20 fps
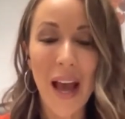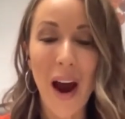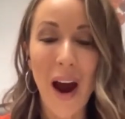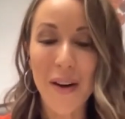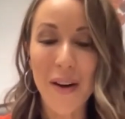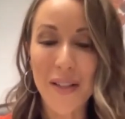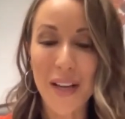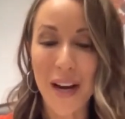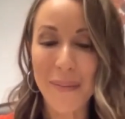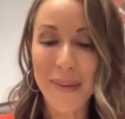
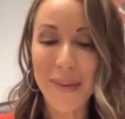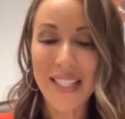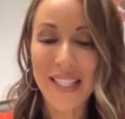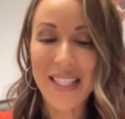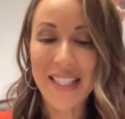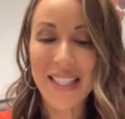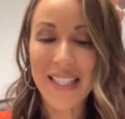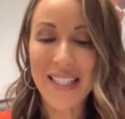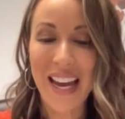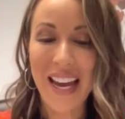our topic
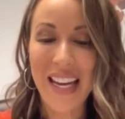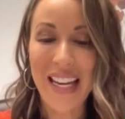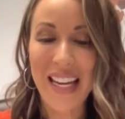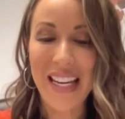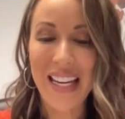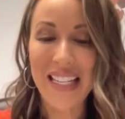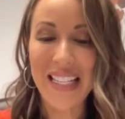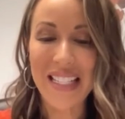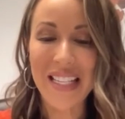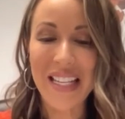today
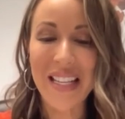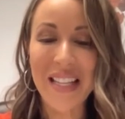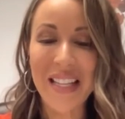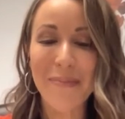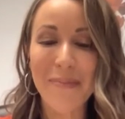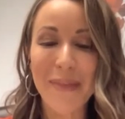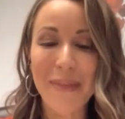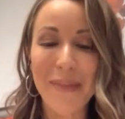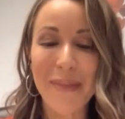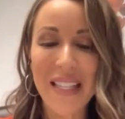is the
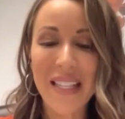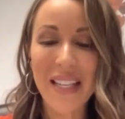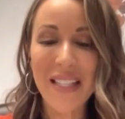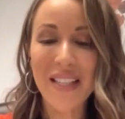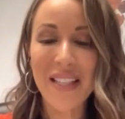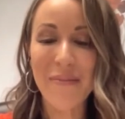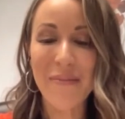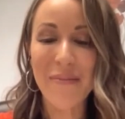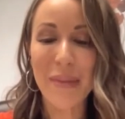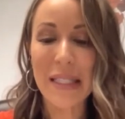basics
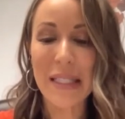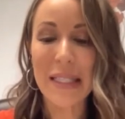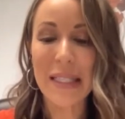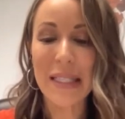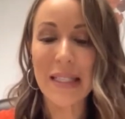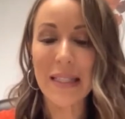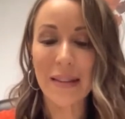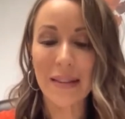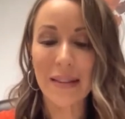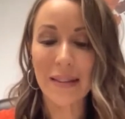of
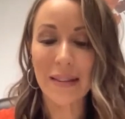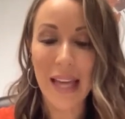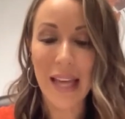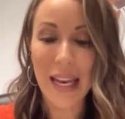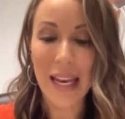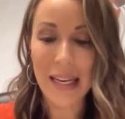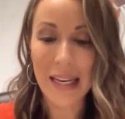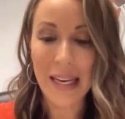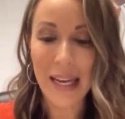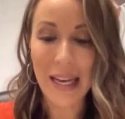business
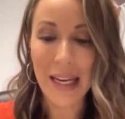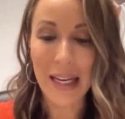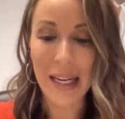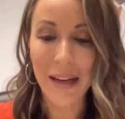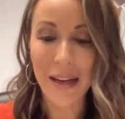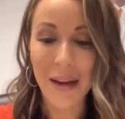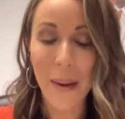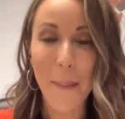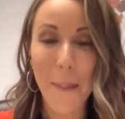lending.